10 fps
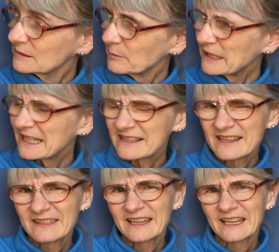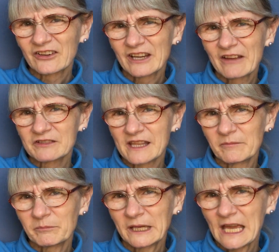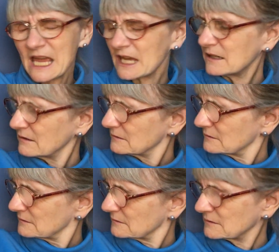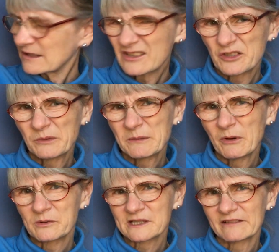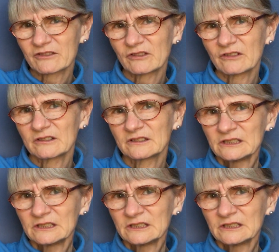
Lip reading: But he doesn't think it could have that big a head, and there's too many bones left over.